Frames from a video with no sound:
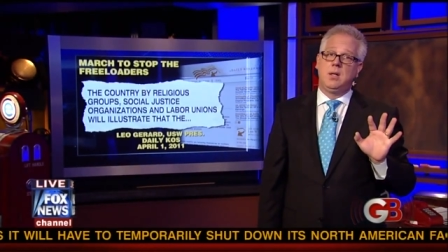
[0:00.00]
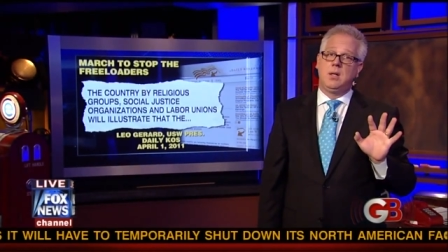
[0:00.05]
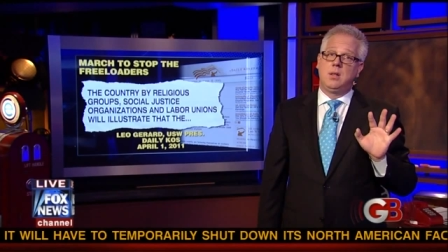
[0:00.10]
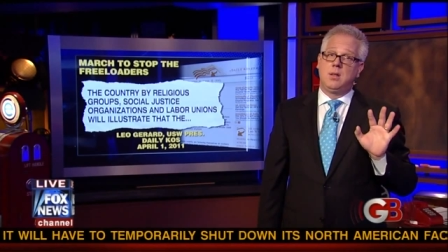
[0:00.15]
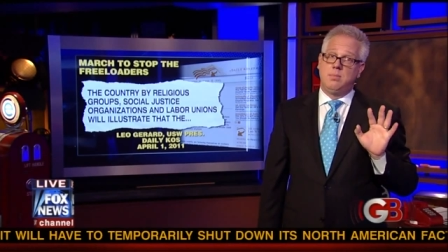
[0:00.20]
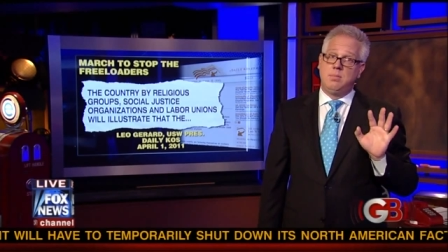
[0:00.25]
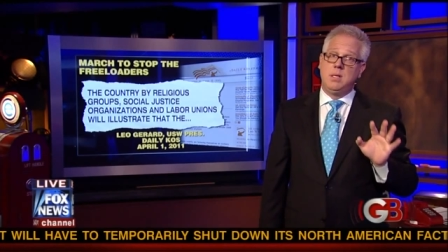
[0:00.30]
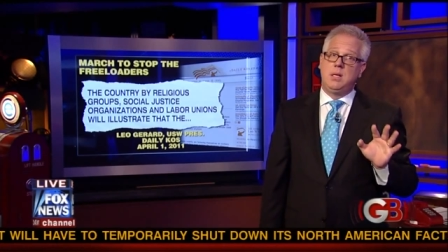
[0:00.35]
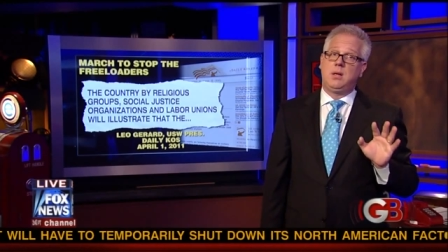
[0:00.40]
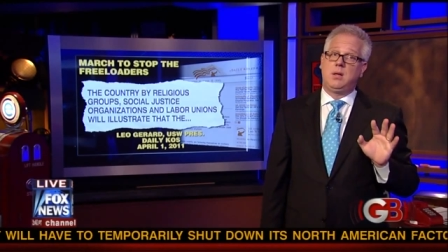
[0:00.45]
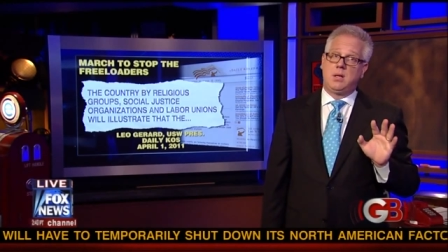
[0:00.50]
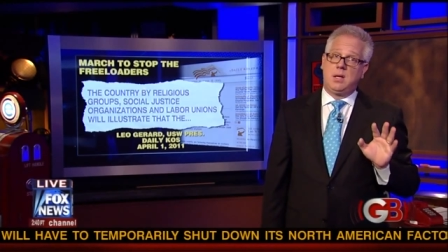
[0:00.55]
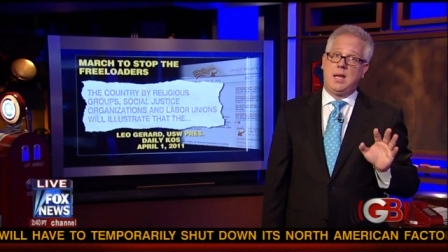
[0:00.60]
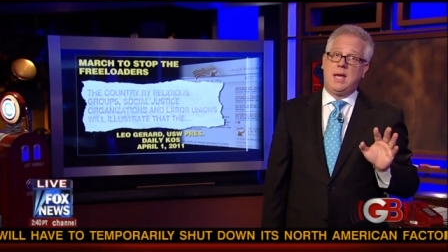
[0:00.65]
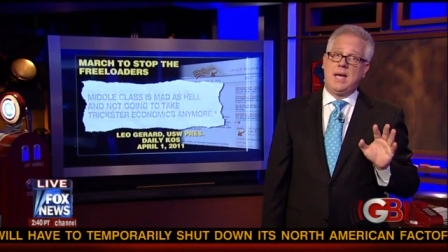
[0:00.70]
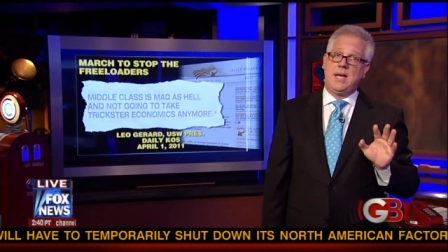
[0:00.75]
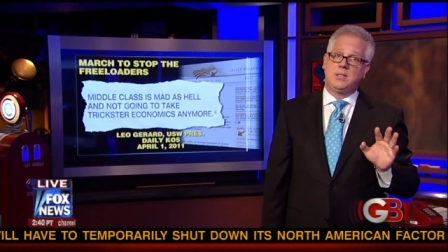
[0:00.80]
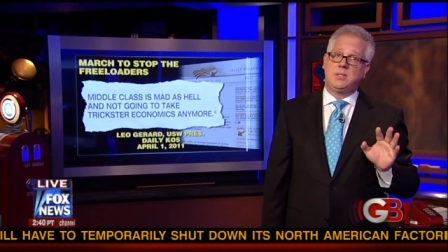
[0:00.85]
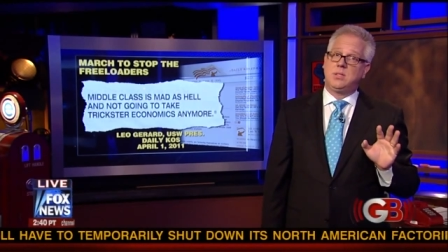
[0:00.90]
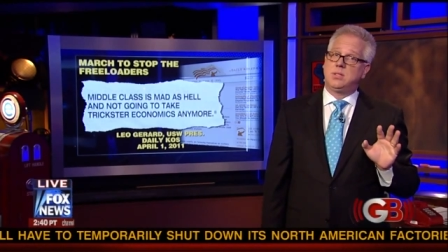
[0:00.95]
the middle
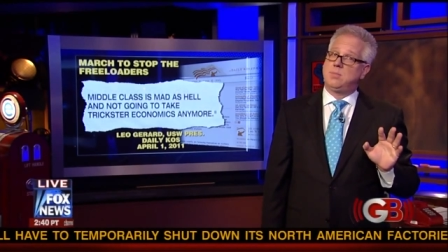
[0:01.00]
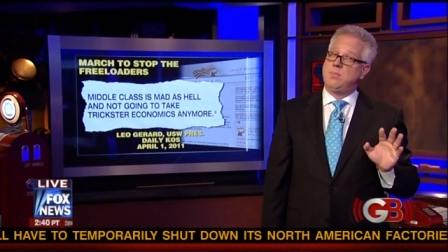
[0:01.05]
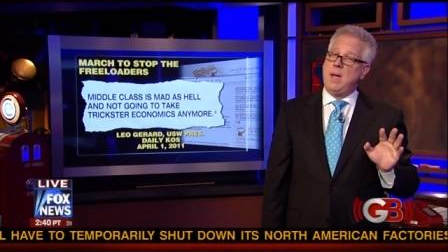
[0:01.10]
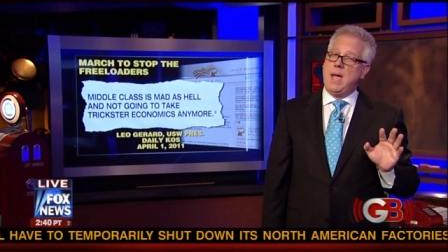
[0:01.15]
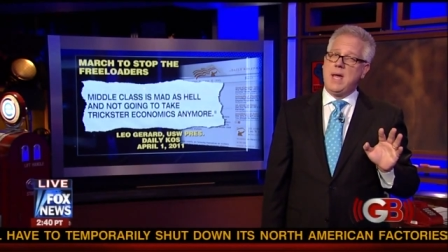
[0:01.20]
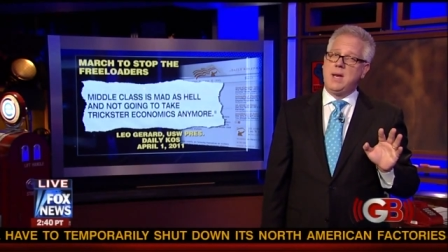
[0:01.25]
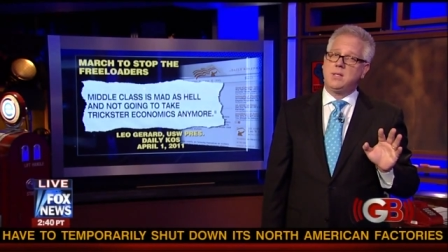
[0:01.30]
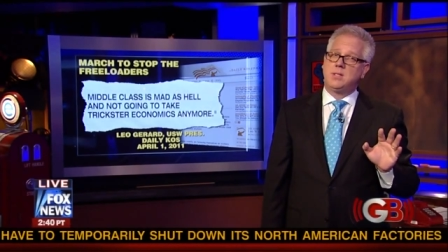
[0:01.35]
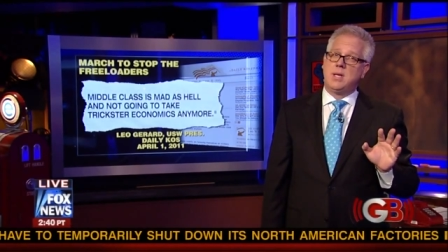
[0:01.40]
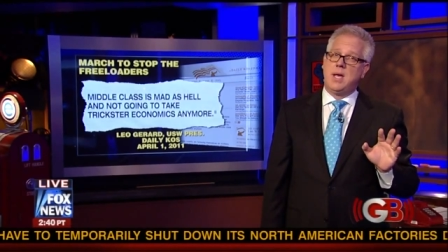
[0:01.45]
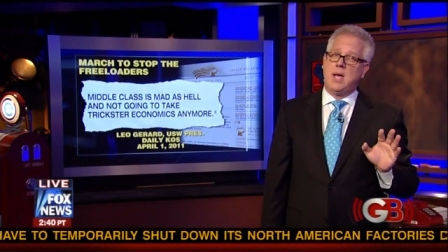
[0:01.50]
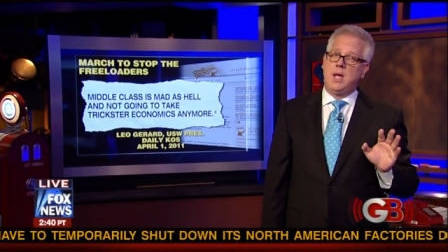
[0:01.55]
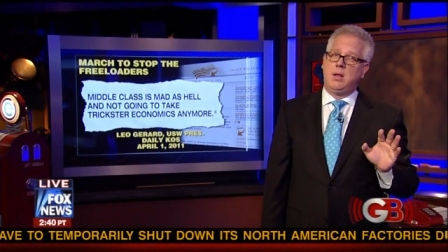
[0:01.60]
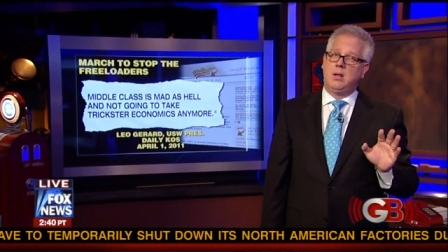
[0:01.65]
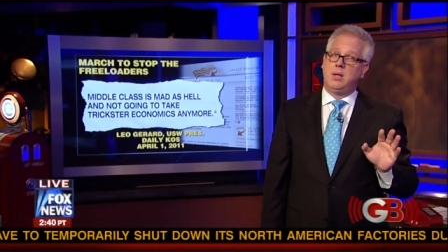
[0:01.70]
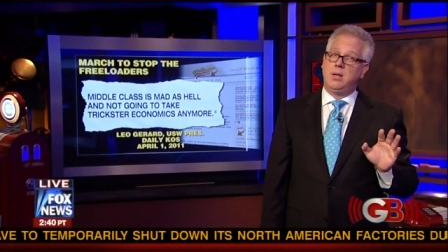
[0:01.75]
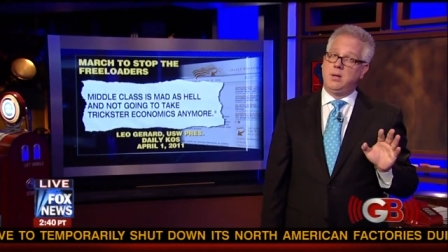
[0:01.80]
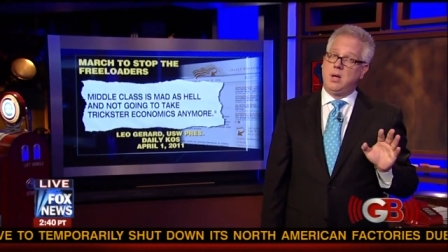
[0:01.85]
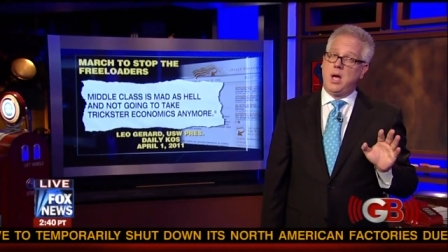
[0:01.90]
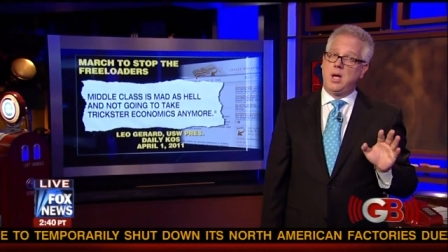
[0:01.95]
class is mad as
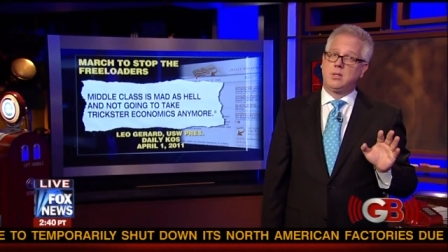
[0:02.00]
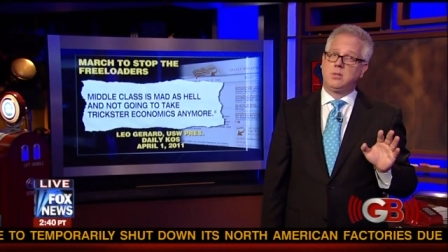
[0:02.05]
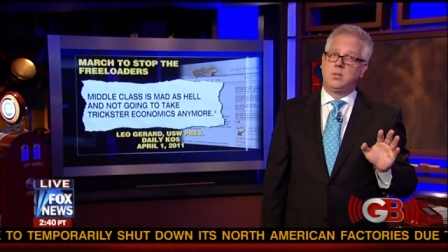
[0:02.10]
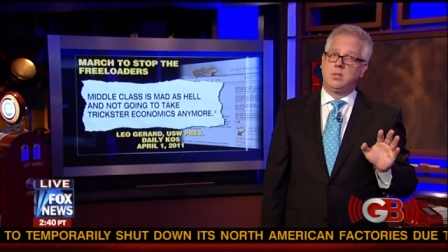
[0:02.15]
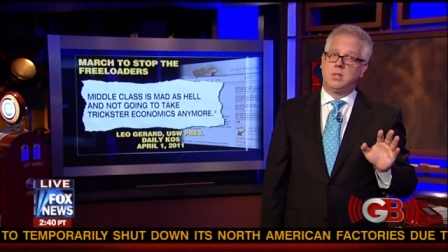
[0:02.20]
hell and not